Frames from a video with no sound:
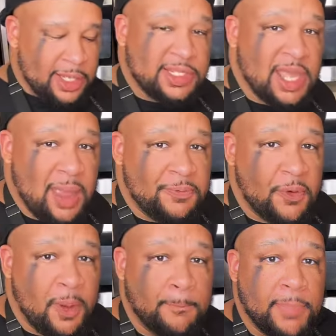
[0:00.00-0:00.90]
nuggets came
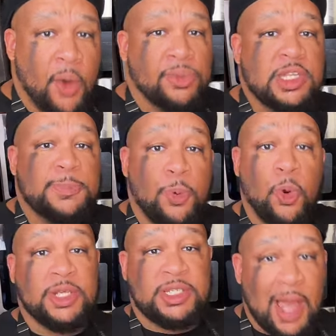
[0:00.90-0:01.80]
from boneless
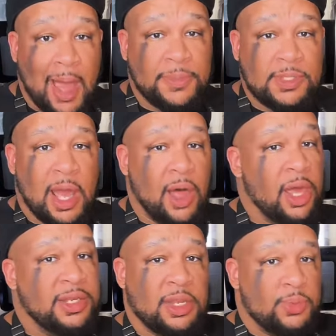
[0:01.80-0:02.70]
pork chops.
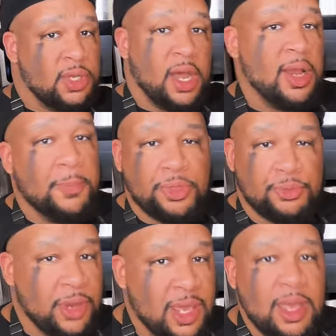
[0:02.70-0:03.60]
All I did was cut up
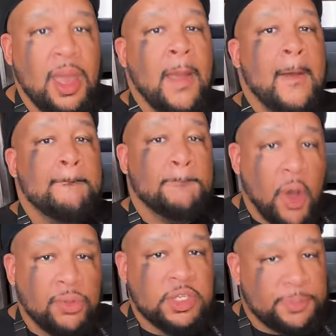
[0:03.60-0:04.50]
three
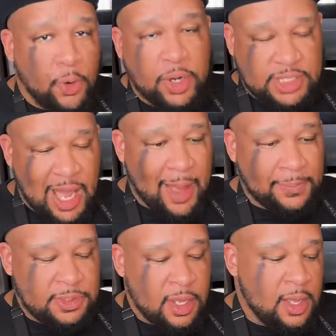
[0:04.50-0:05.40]
boneless pork
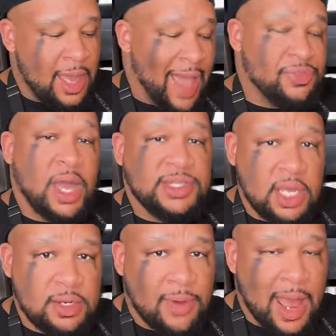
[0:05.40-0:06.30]
chops, after I
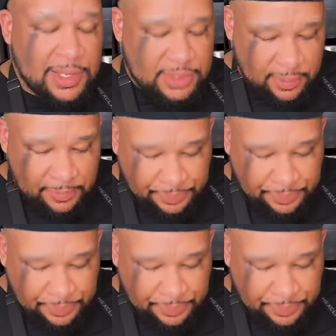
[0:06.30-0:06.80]
tenderized